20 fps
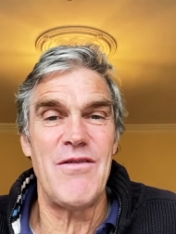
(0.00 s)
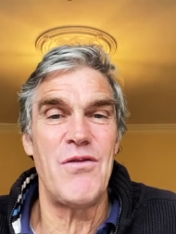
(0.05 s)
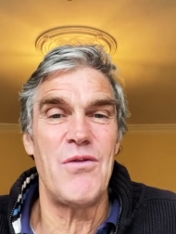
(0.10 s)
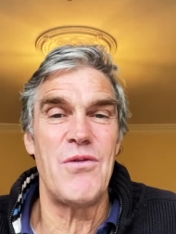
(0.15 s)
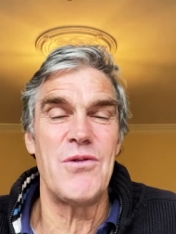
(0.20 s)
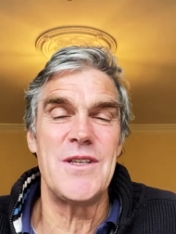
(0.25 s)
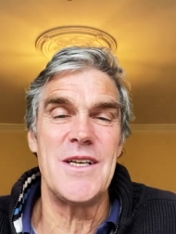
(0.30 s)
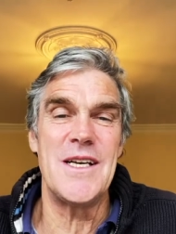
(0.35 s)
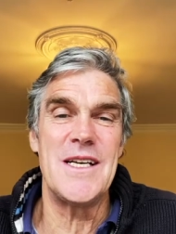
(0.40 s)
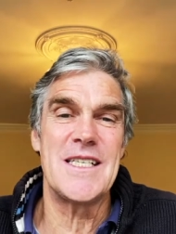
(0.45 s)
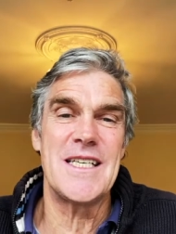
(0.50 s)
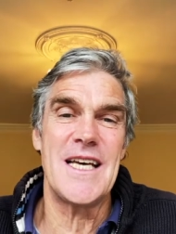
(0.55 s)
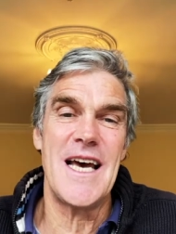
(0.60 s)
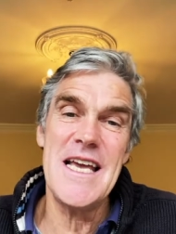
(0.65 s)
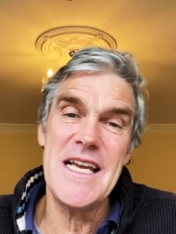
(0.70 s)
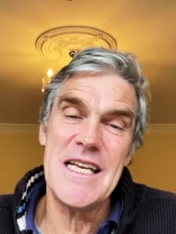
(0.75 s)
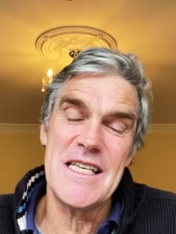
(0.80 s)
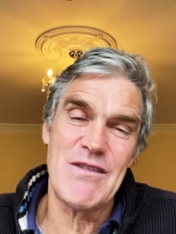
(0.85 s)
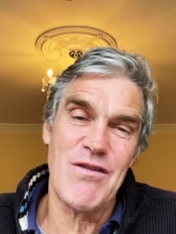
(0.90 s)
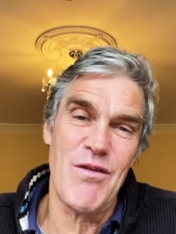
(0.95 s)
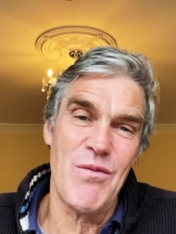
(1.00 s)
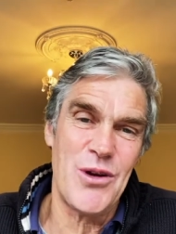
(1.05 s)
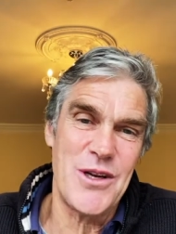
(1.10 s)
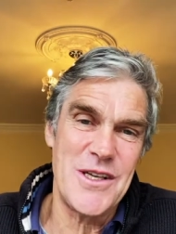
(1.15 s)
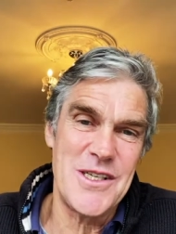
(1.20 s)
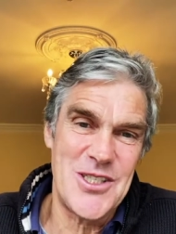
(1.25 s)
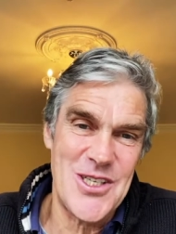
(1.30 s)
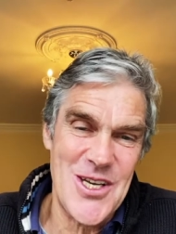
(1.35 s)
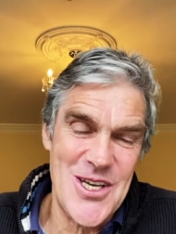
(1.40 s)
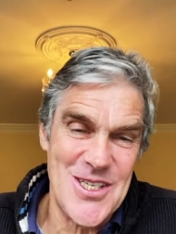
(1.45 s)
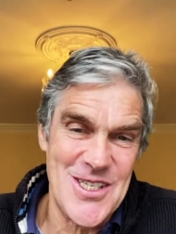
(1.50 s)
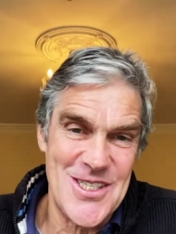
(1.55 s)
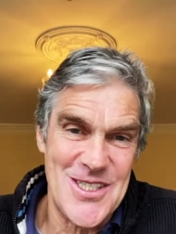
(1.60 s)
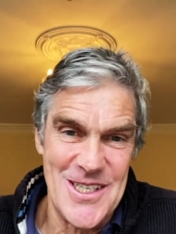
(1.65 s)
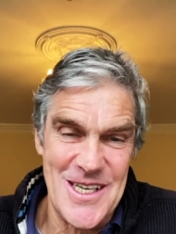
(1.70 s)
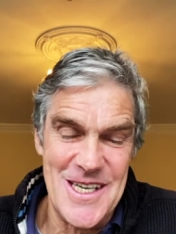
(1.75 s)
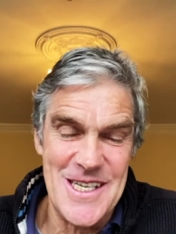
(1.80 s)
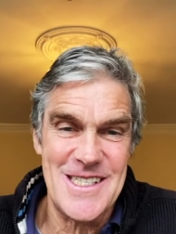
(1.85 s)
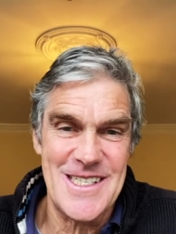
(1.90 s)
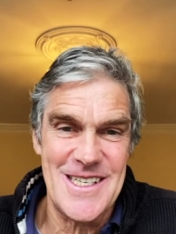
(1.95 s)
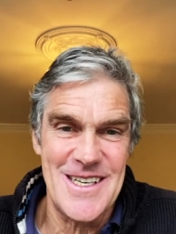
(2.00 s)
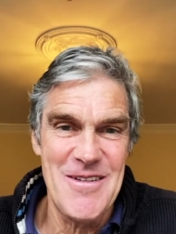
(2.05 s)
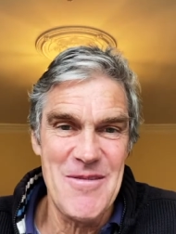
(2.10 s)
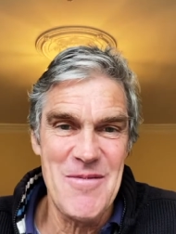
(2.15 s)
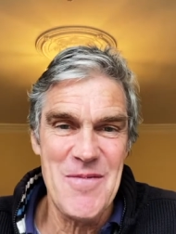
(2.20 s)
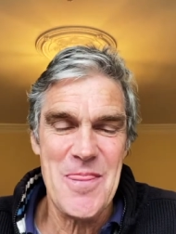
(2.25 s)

14, takes from what is Jesus's.